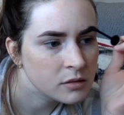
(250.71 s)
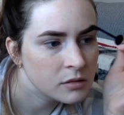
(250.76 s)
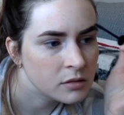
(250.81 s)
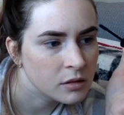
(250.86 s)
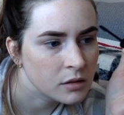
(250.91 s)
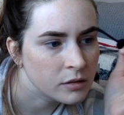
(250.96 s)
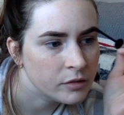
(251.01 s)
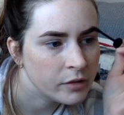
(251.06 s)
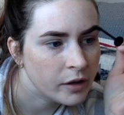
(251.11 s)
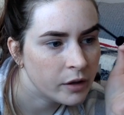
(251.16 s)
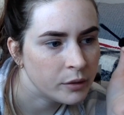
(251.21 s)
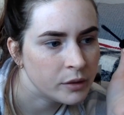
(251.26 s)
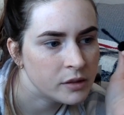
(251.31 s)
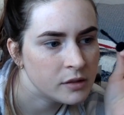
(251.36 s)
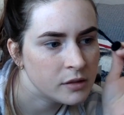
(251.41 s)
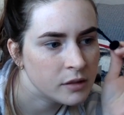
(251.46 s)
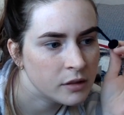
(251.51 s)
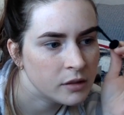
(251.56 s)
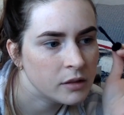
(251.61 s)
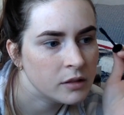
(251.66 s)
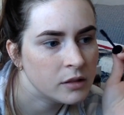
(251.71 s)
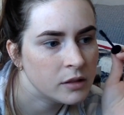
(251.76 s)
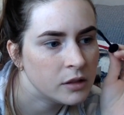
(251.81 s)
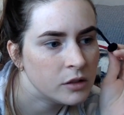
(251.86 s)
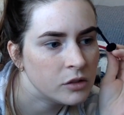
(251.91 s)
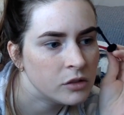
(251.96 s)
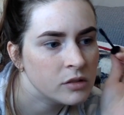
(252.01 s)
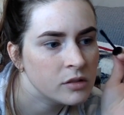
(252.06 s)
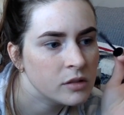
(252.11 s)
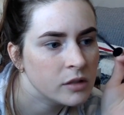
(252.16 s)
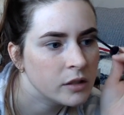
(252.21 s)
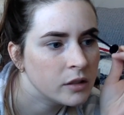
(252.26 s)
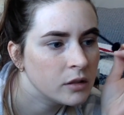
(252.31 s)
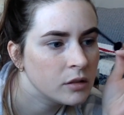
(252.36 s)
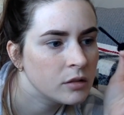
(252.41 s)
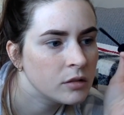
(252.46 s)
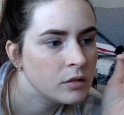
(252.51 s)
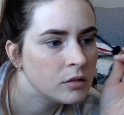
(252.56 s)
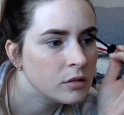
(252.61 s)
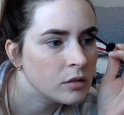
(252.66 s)
of how I said that they just like
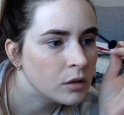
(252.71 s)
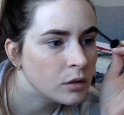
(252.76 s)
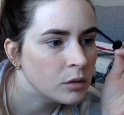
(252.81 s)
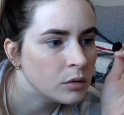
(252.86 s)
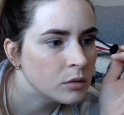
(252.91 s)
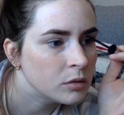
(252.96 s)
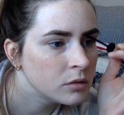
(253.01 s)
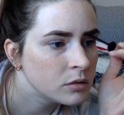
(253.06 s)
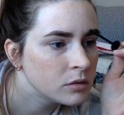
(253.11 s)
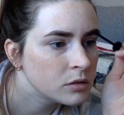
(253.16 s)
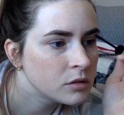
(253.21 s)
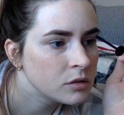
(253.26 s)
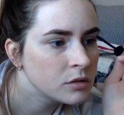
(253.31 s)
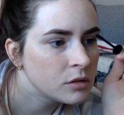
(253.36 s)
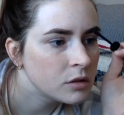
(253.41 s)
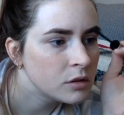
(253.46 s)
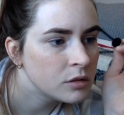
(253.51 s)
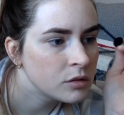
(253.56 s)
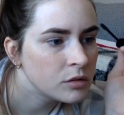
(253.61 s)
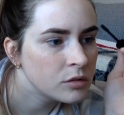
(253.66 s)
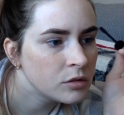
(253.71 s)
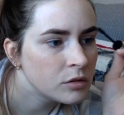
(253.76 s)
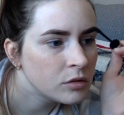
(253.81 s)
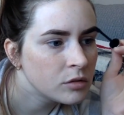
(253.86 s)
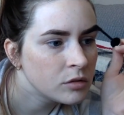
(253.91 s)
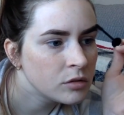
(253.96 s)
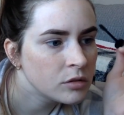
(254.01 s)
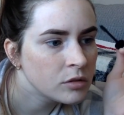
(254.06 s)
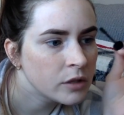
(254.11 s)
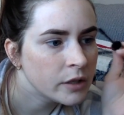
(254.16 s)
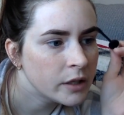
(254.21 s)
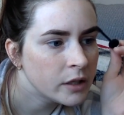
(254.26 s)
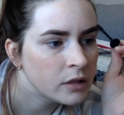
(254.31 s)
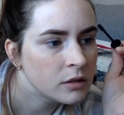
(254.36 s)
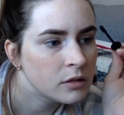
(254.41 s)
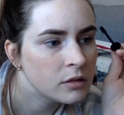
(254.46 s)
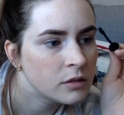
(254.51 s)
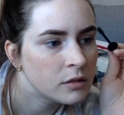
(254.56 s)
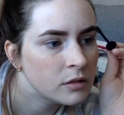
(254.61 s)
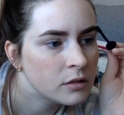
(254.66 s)
grow straight
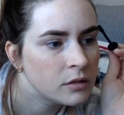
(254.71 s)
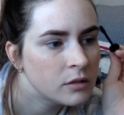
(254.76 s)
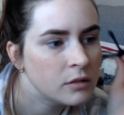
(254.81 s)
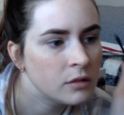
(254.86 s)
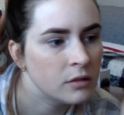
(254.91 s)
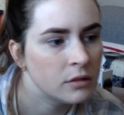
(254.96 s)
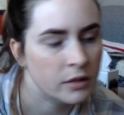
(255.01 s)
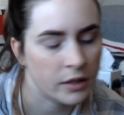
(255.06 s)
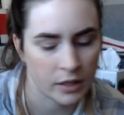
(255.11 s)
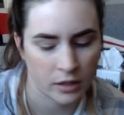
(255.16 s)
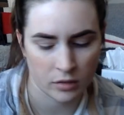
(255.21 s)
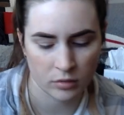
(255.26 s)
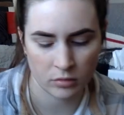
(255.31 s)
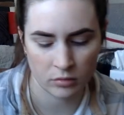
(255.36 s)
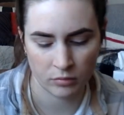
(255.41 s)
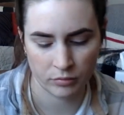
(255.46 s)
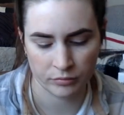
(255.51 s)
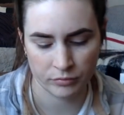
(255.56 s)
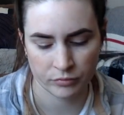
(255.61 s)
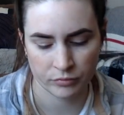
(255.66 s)
down.